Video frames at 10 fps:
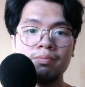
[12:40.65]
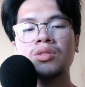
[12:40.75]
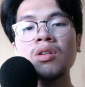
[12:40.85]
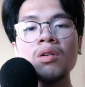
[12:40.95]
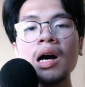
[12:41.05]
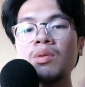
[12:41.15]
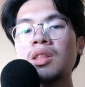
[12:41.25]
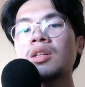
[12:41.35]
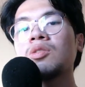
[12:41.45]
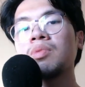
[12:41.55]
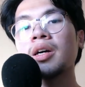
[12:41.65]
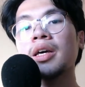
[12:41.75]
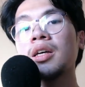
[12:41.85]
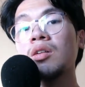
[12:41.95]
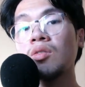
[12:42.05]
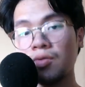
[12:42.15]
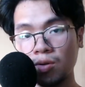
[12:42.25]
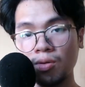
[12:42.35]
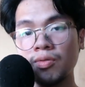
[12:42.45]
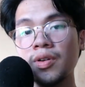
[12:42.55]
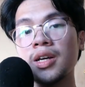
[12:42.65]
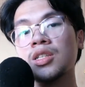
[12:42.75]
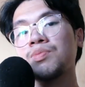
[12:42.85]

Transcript: So, I would like to plug in Frugal Frags